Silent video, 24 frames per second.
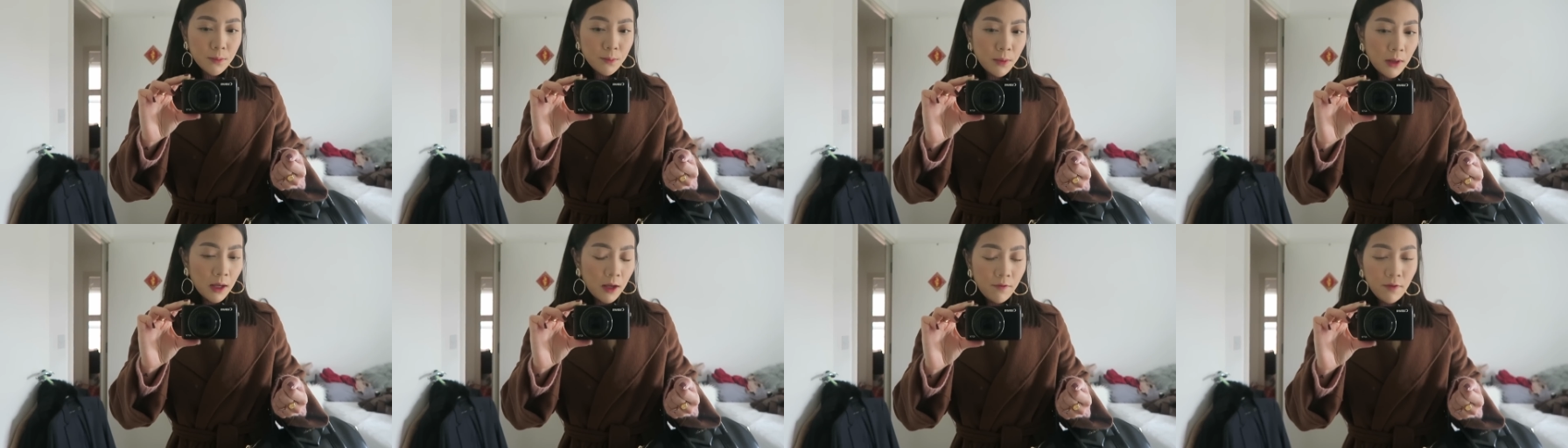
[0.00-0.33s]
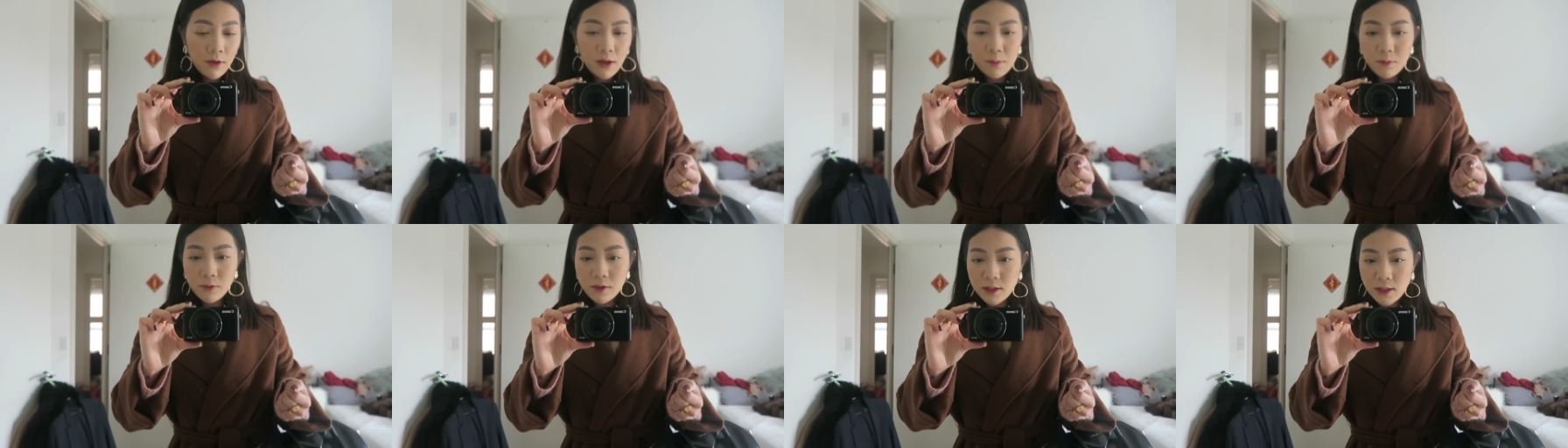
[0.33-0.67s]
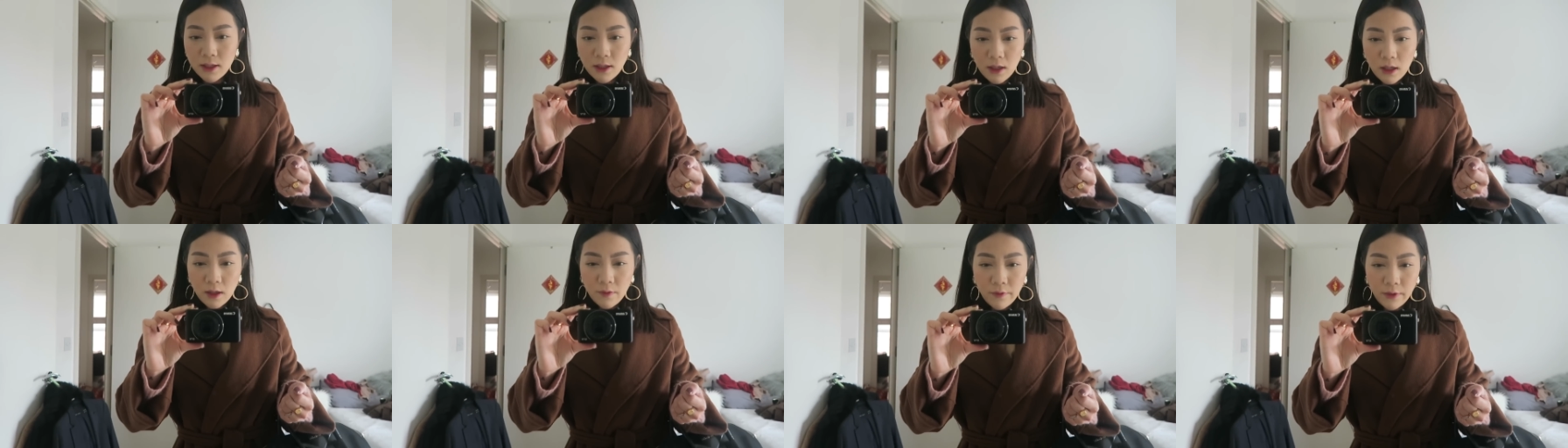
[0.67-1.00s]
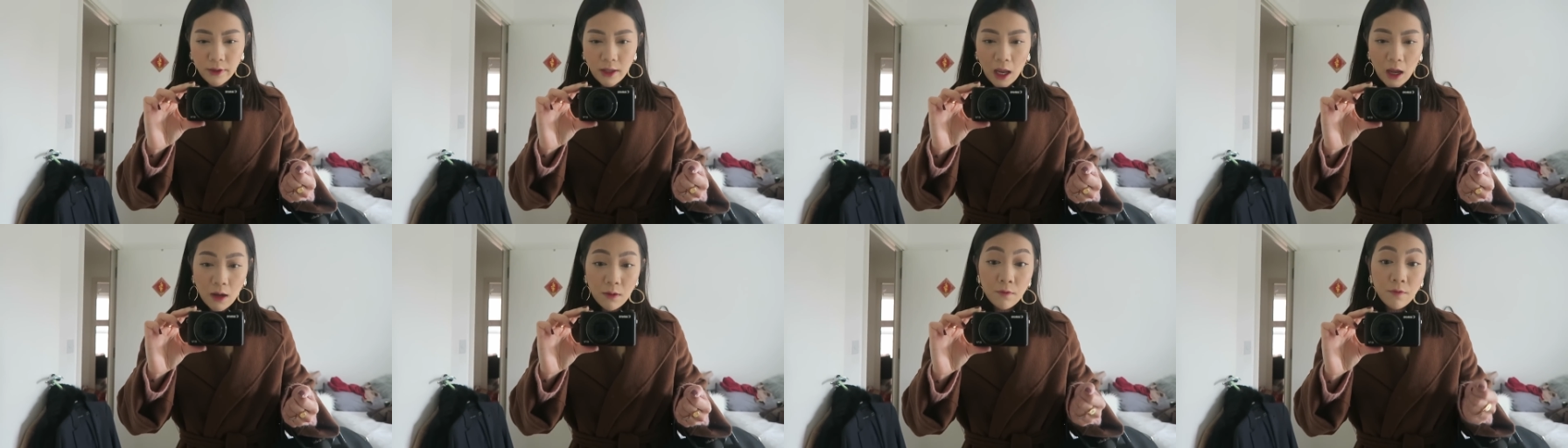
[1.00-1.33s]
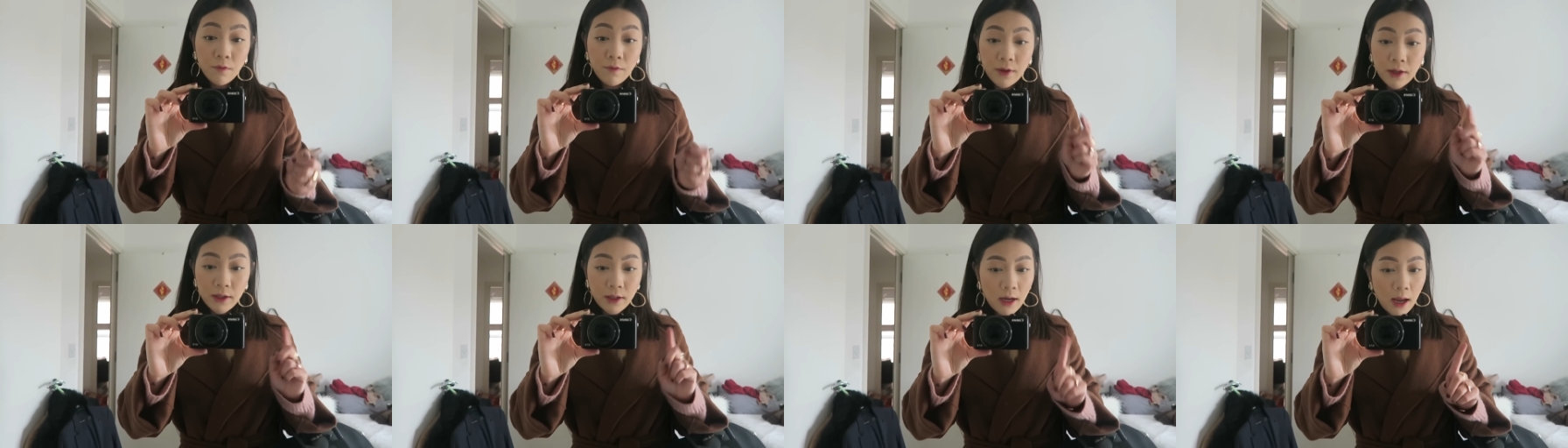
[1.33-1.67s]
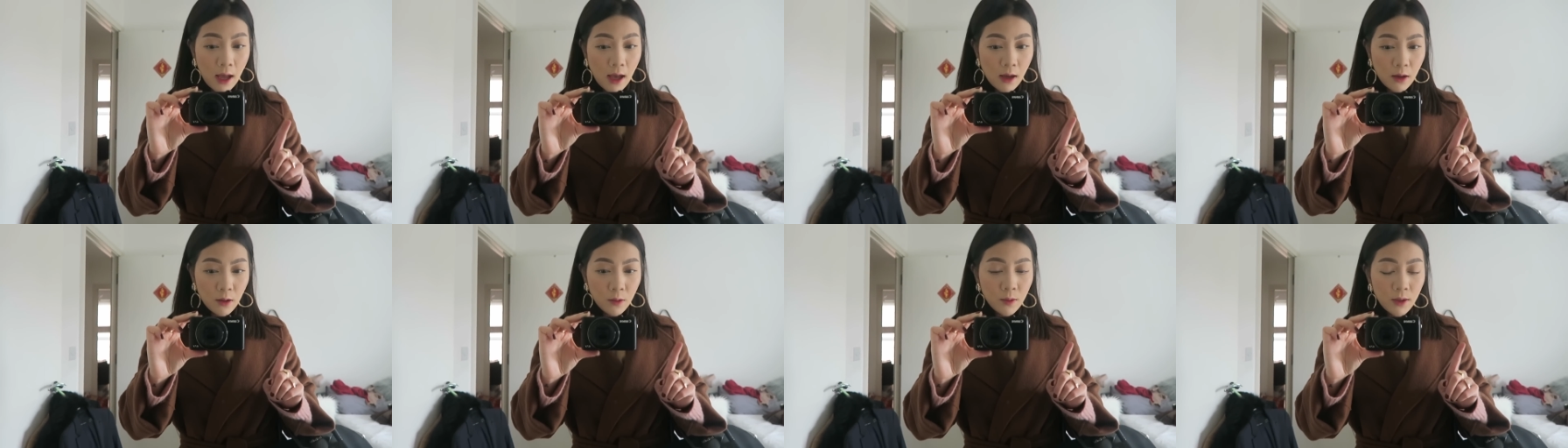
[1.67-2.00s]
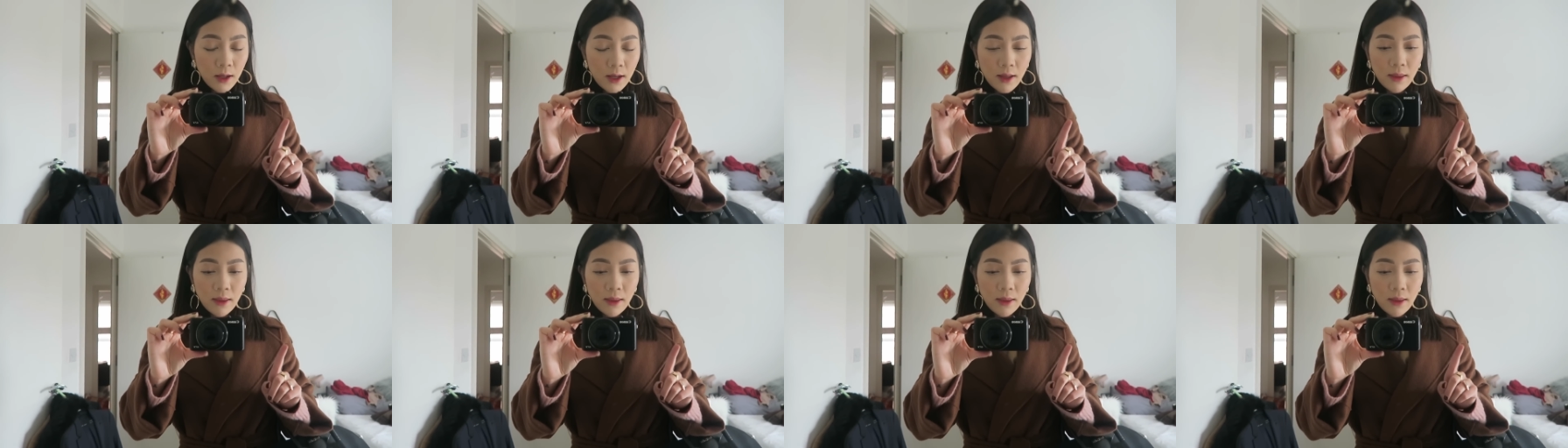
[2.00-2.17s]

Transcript: But I think I'm just going to leave it down for now.